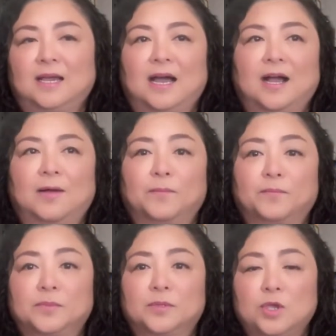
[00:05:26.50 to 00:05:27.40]

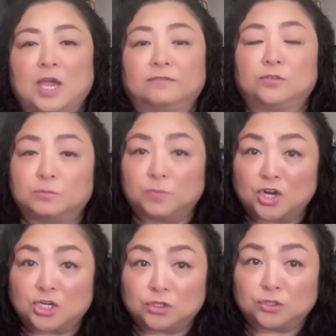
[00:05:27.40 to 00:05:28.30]
You have to
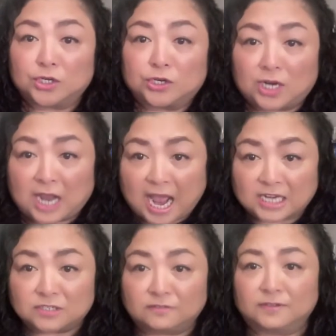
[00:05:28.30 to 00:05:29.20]
monitor your
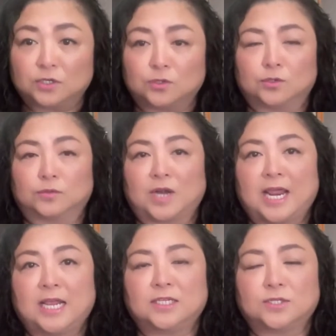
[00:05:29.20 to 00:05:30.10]
cash flow, right?